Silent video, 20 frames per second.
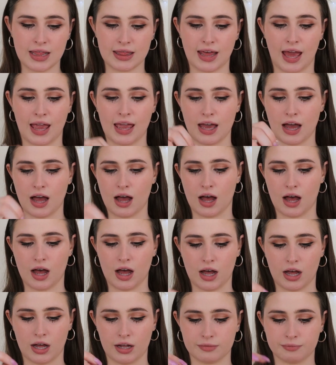They
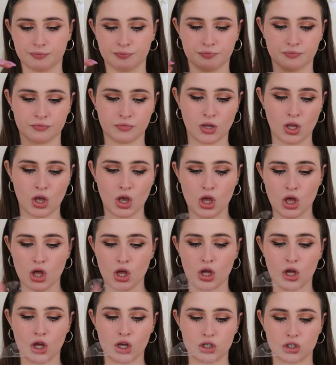are
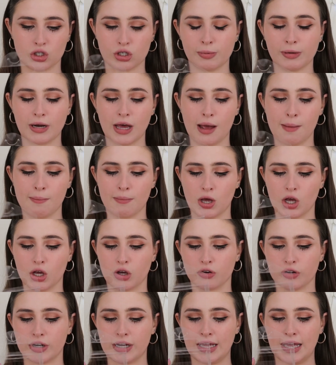Jupiter,
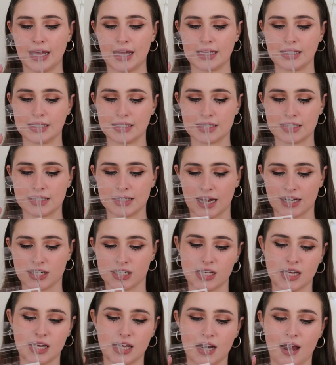Mercury,
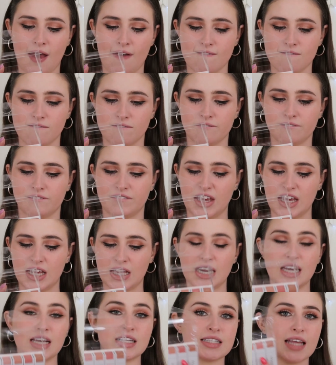Saturn,
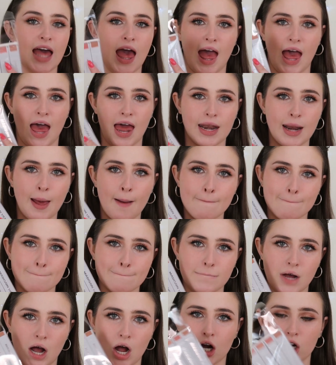Venus,
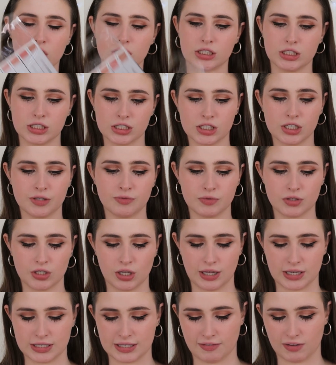and Mars.
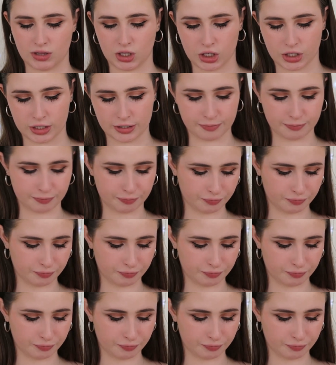So let's have a look.